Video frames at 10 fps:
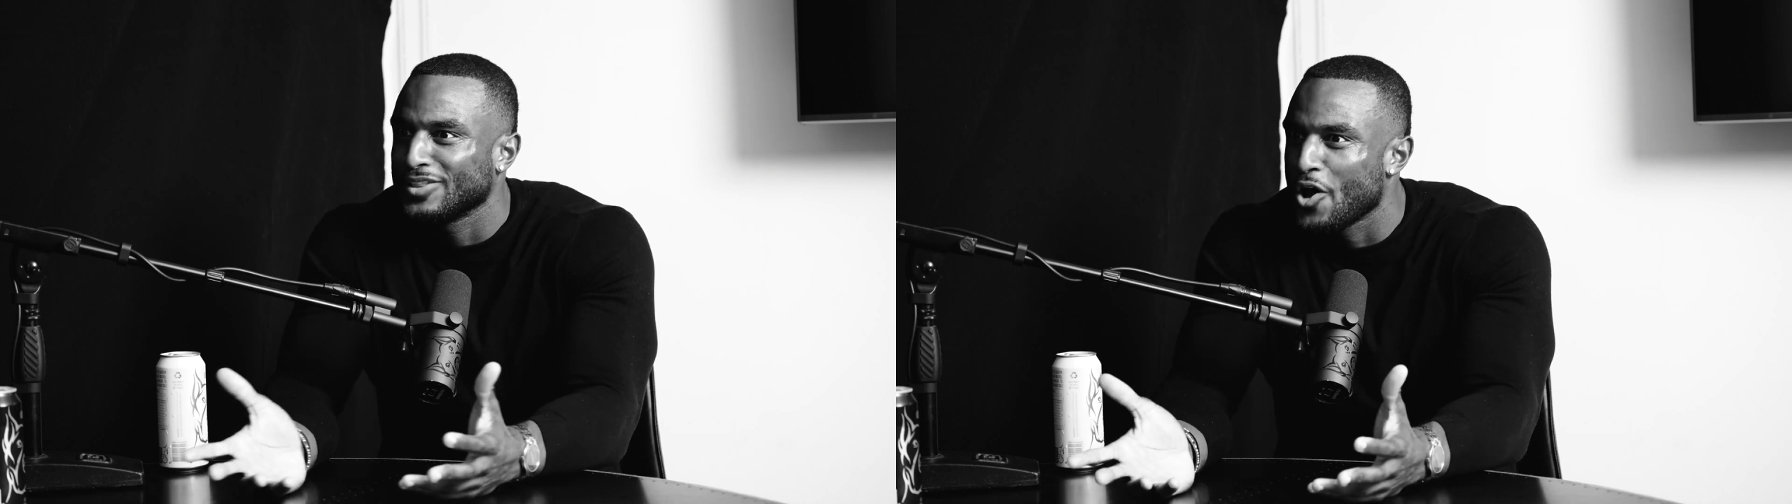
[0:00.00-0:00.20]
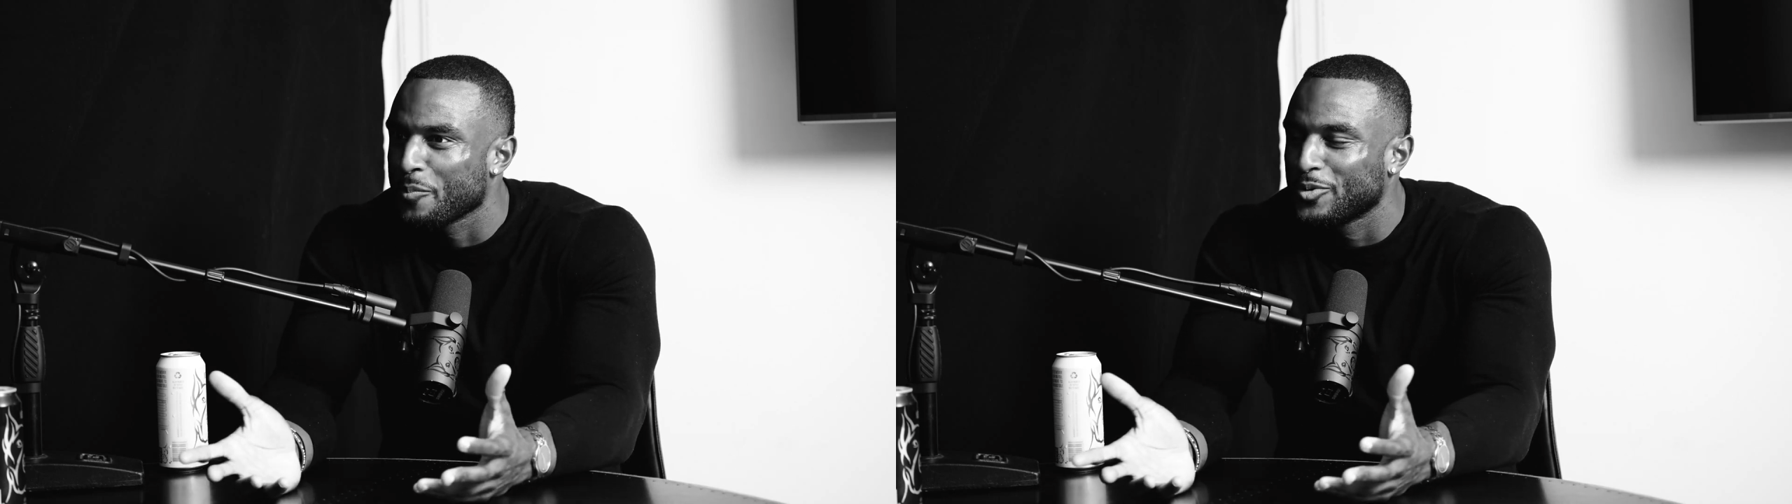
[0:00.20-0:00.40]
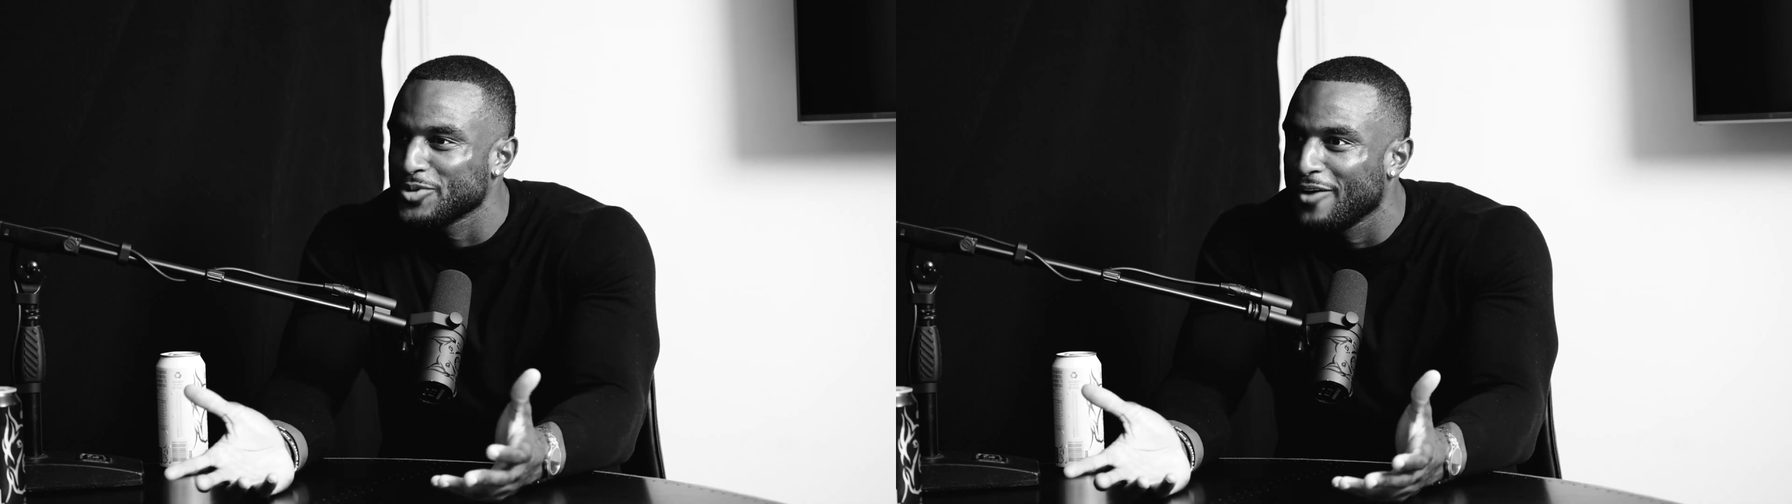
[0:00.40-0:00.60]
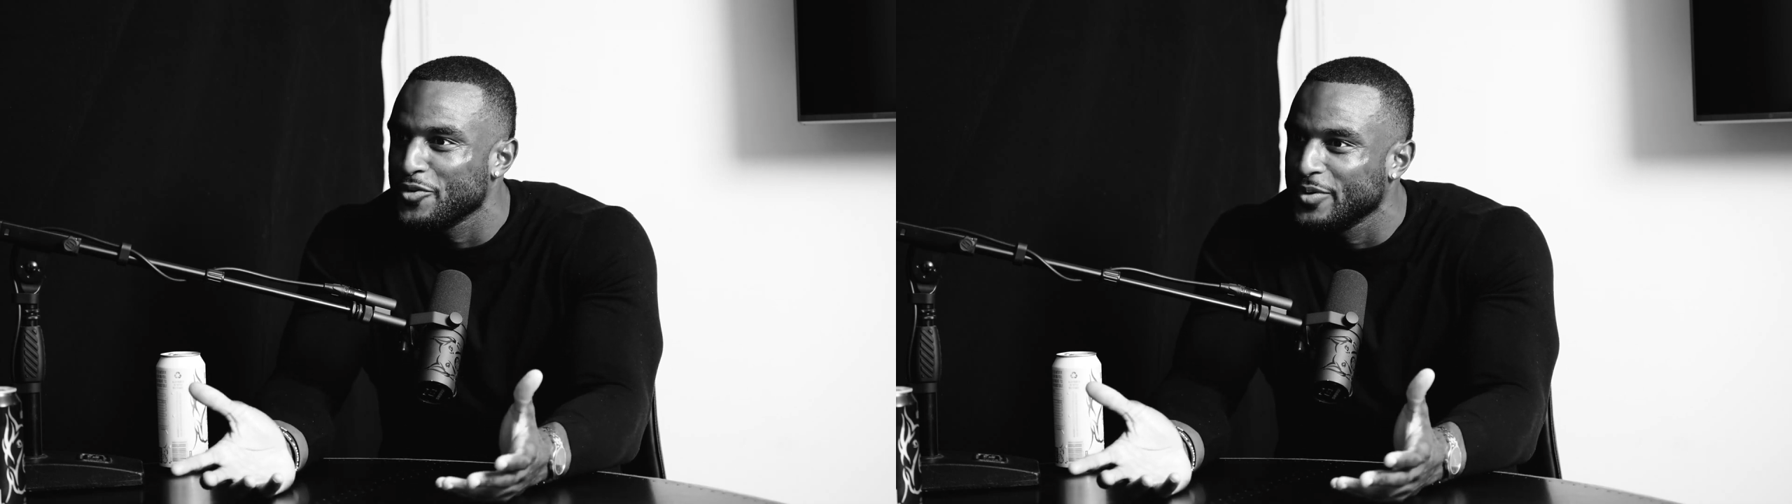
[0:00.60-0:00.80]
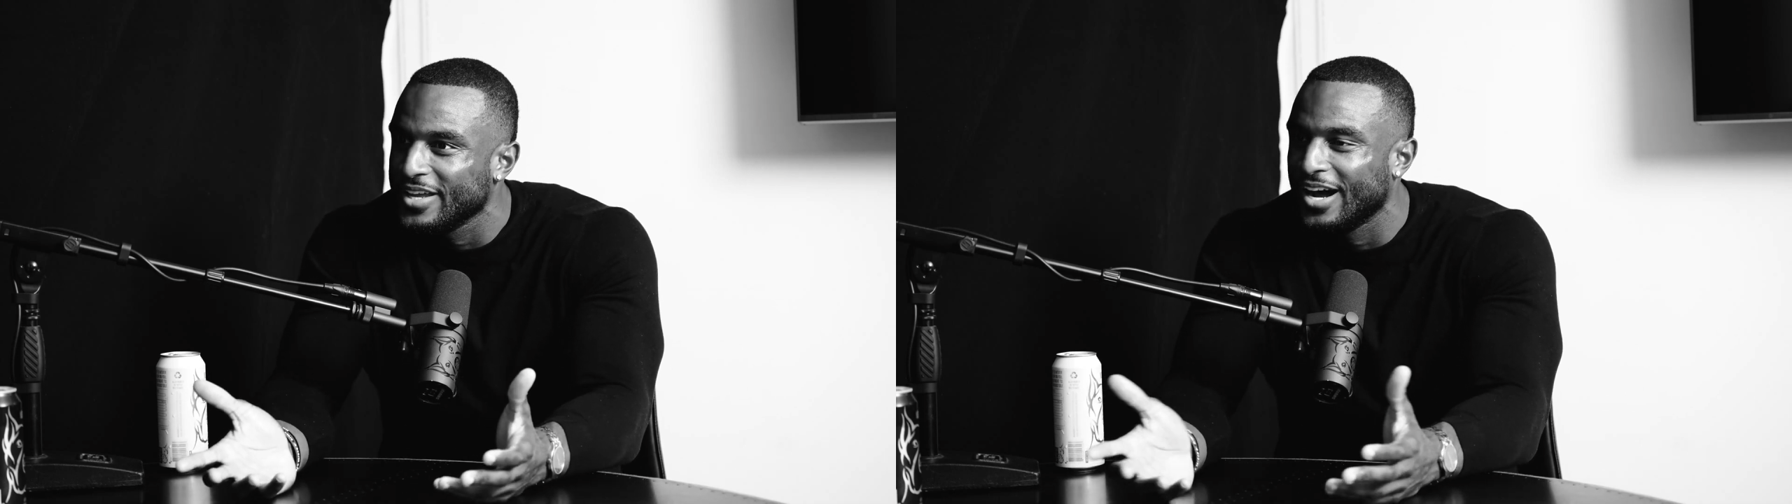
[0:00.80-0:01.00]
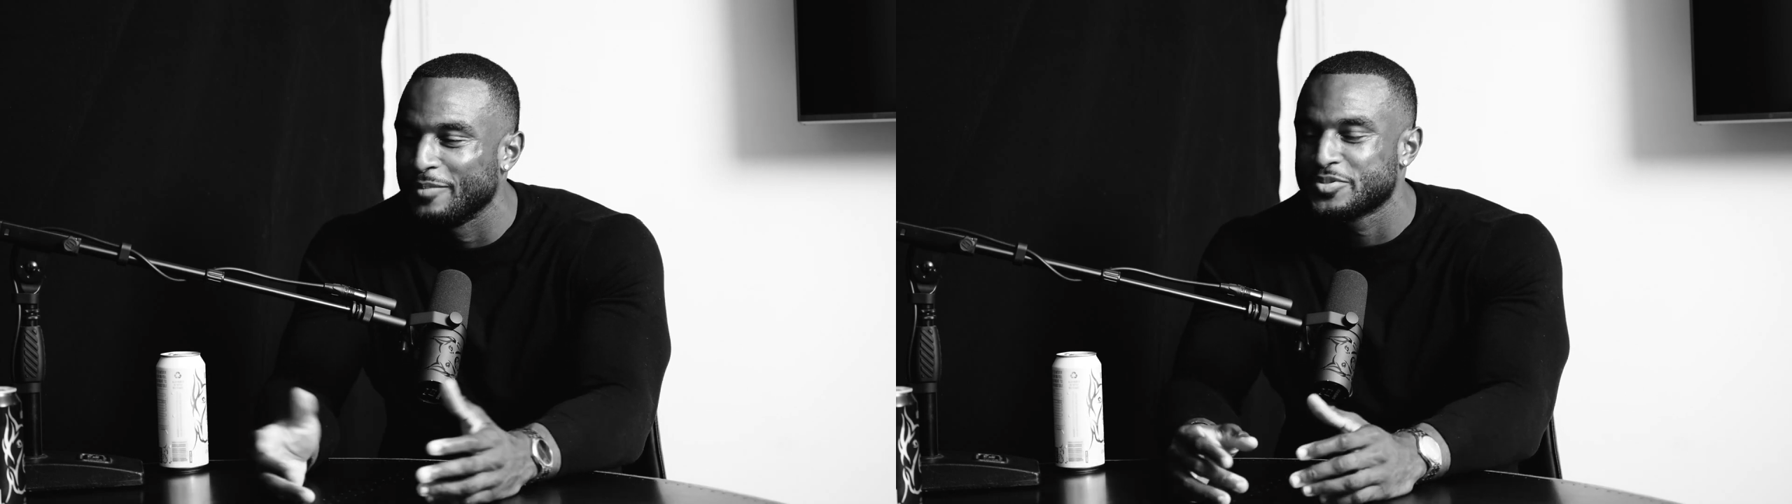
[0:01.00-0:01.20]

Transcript: alarm goes off, you get up.